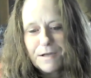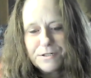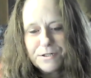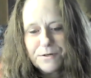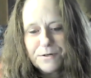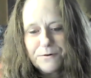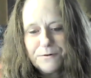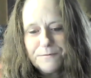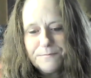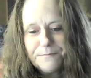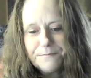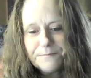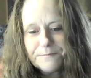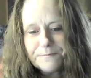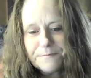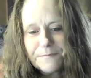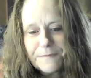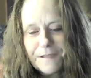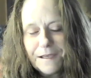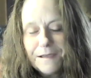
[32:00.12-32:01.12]
be magical.
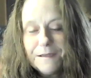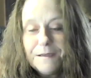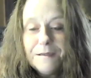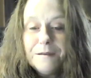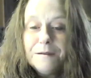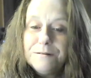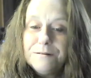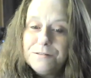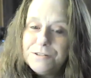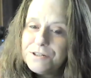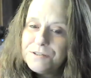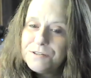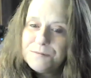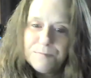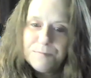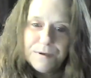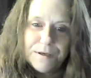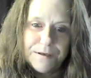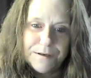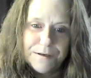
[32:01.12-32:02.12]
And
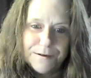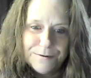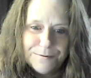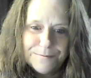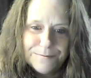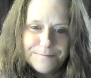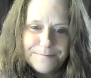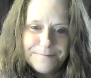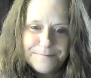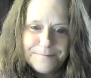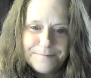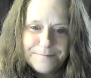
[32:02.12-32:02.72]
just be you.